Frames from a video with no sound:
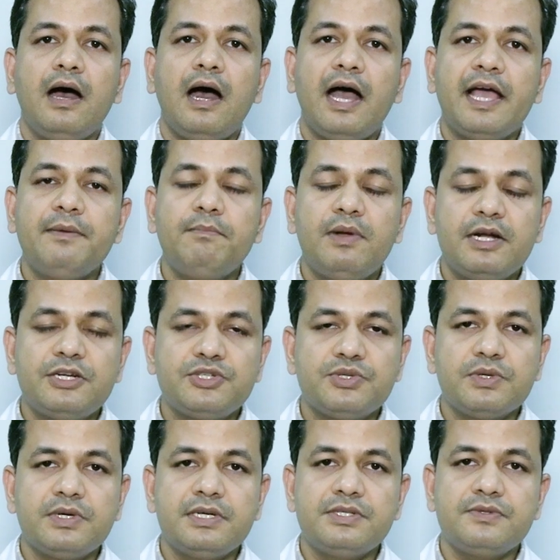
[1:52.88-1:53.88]
high blood
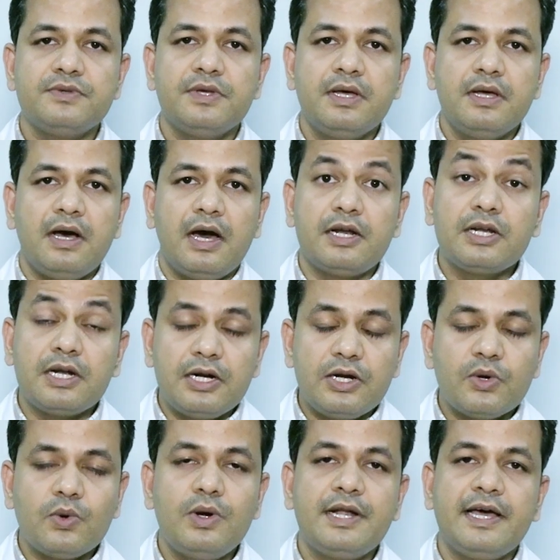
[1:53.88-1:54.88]
sugars,
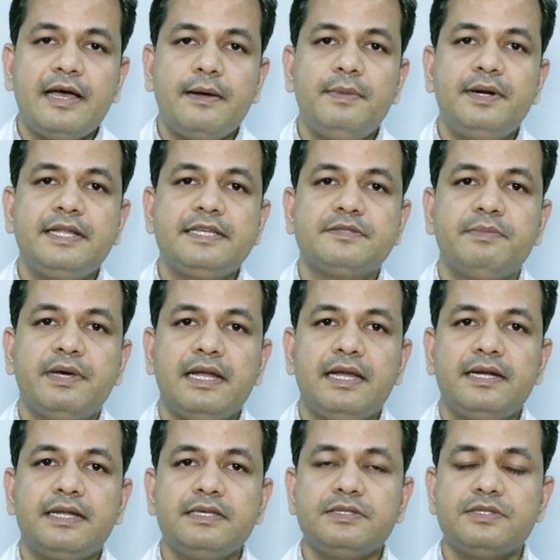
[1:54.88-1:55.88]
uncontrolled diabetes
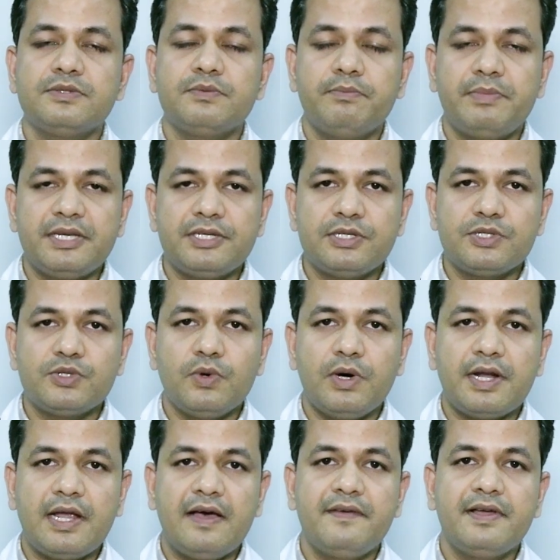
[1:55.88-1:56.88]
mellitus, patients who
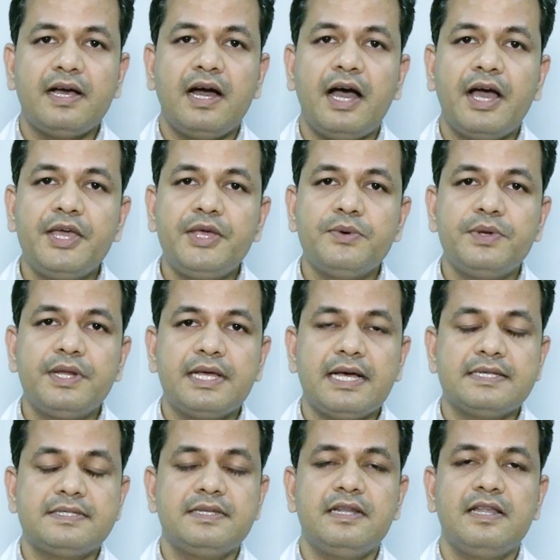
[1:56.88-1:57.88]
are having high uric
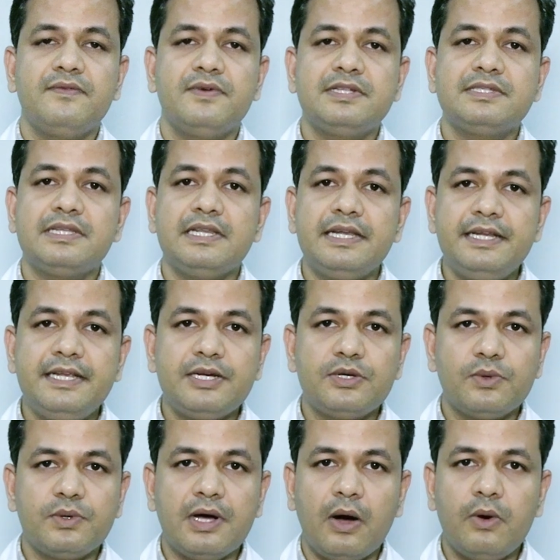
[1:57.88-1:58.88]
acid levels leading
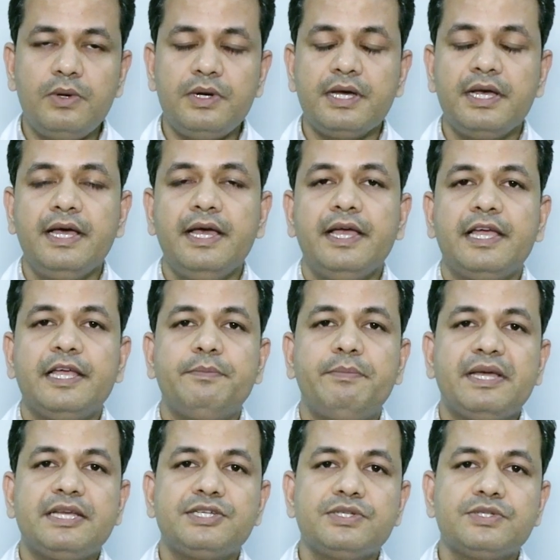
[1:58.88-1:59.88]
to gout, in
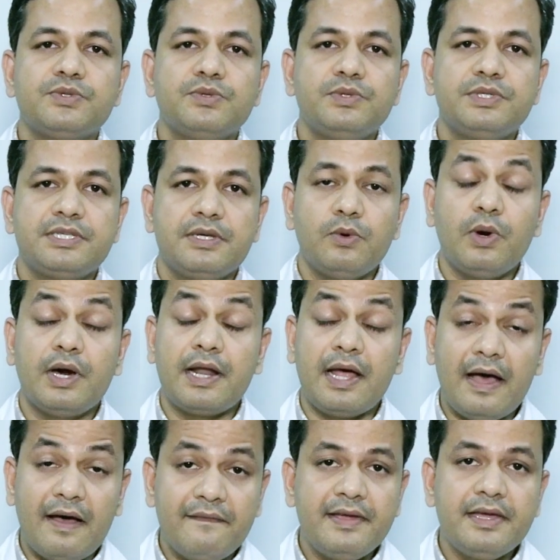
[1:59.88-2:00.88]
patients who are
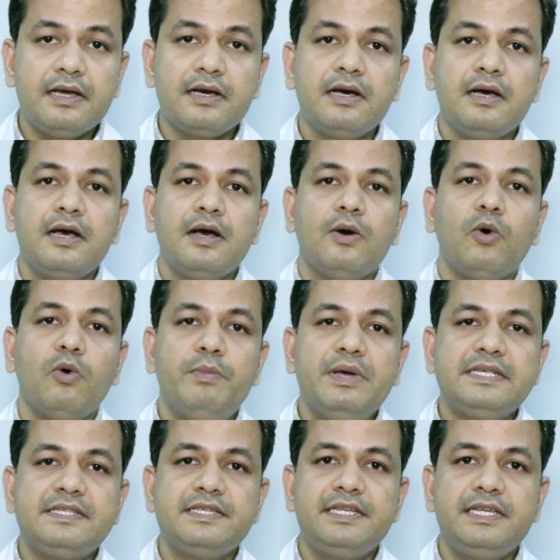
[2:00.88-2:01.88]
having
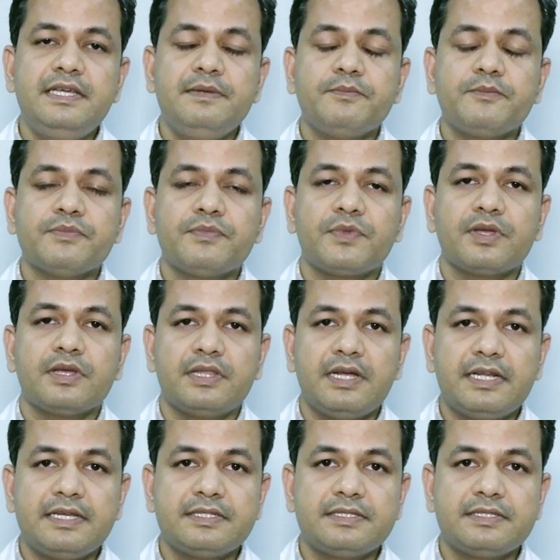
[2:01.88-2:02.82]
obesity, that